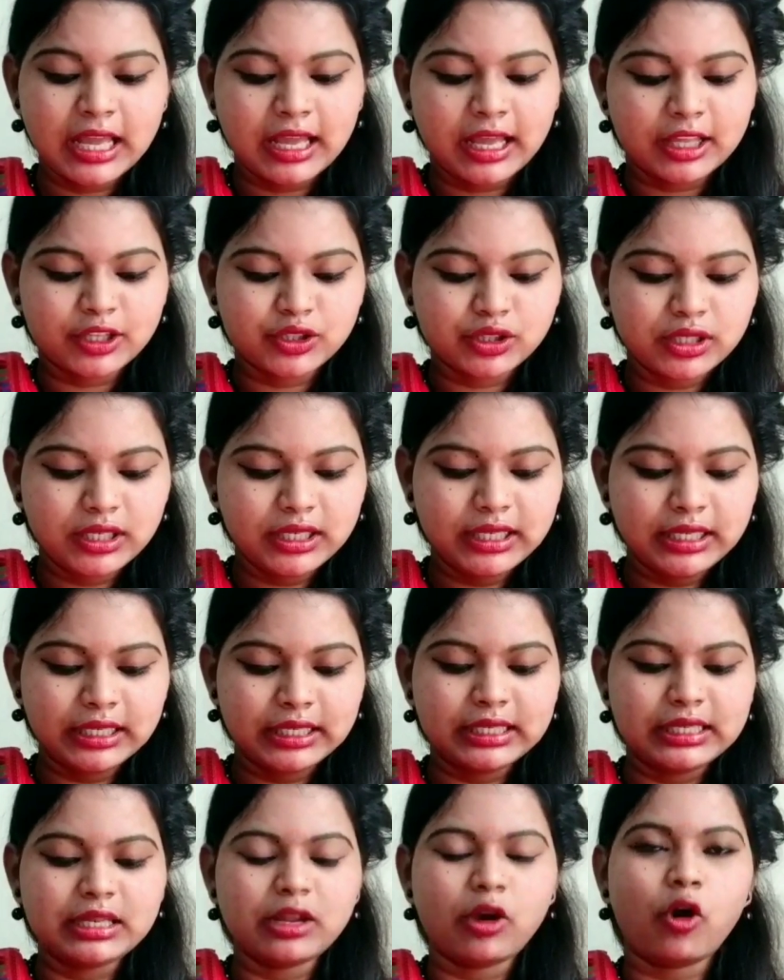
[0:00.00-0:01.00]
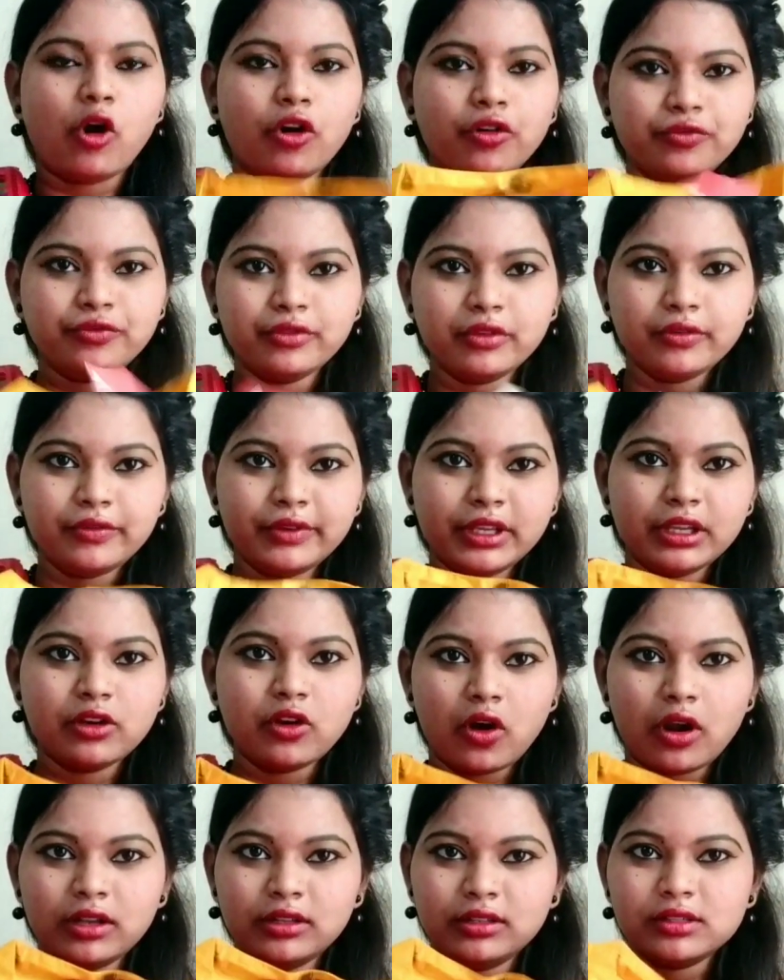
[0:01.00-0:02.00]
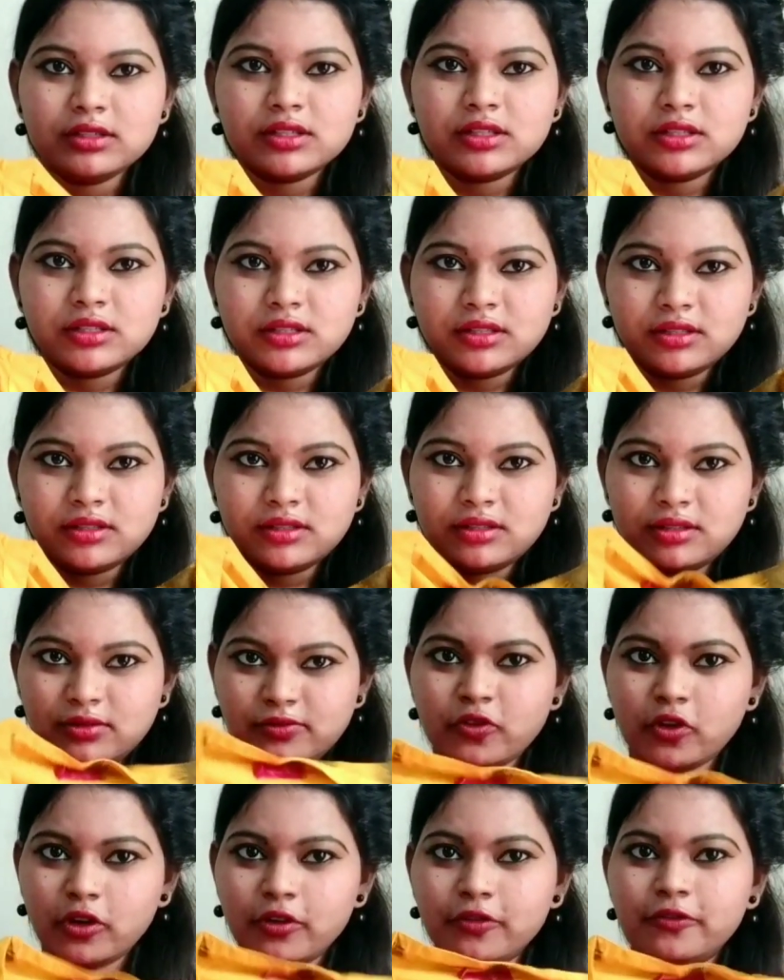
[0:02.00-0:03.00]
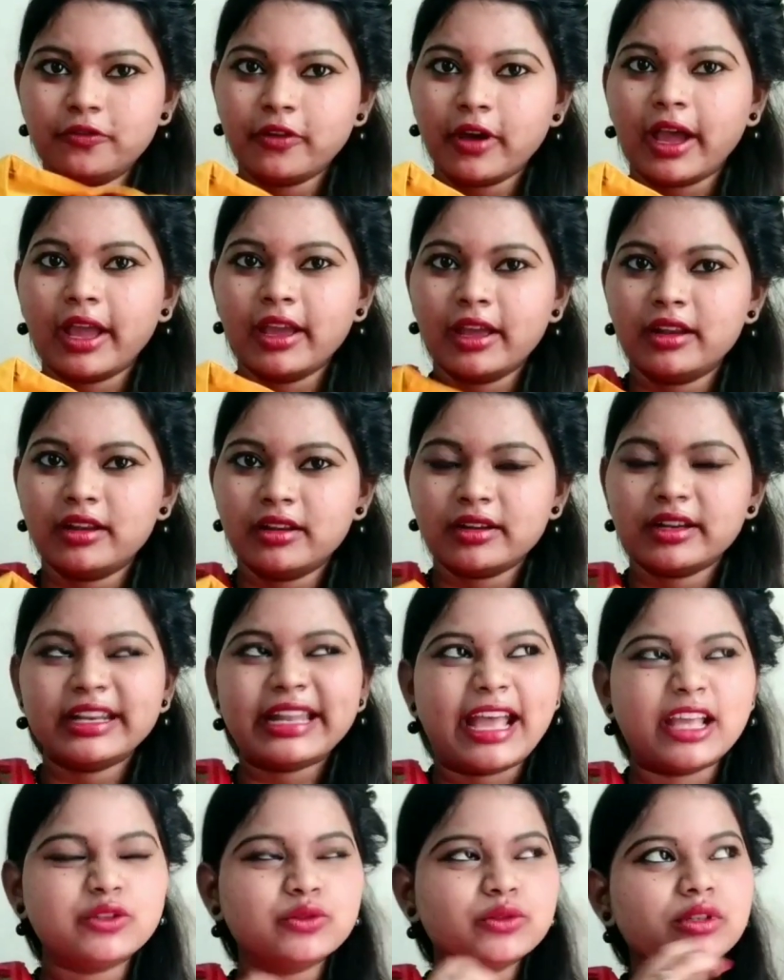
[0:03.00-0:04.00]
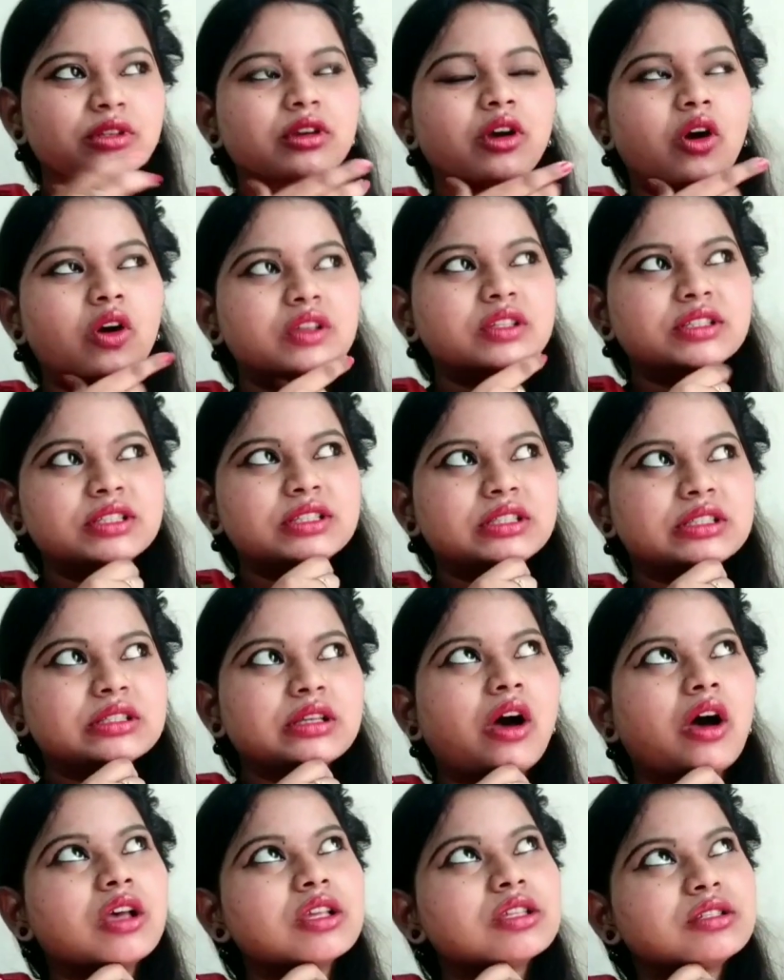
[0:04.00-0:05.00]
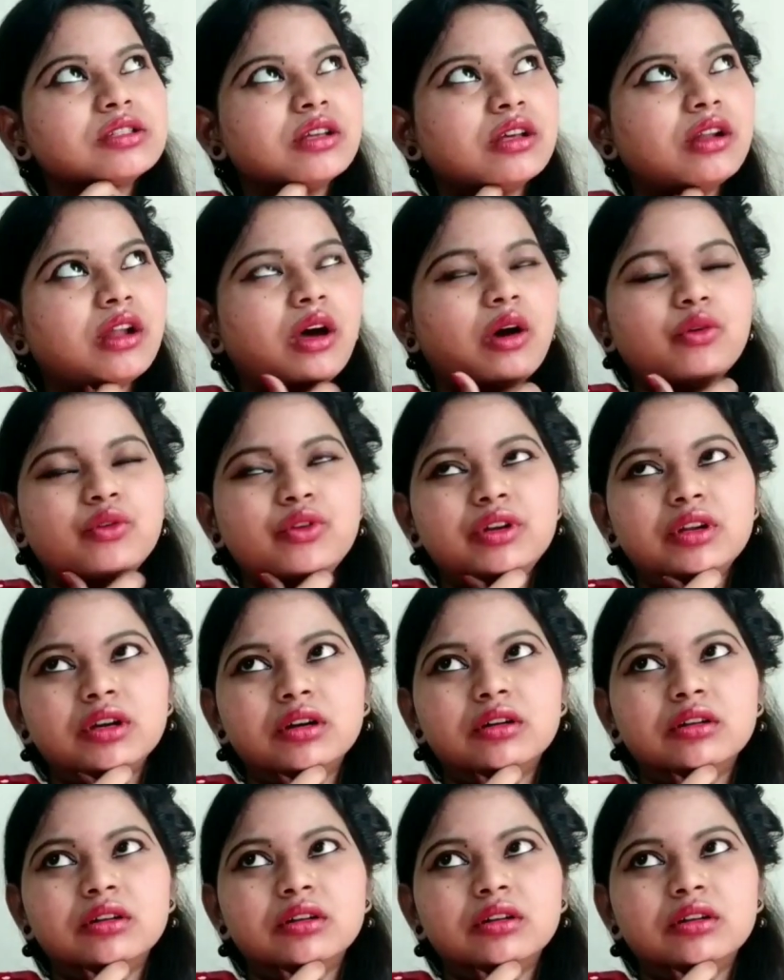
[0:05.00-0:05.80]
Actually in offer we got this for 500. Actual cost, it's cost around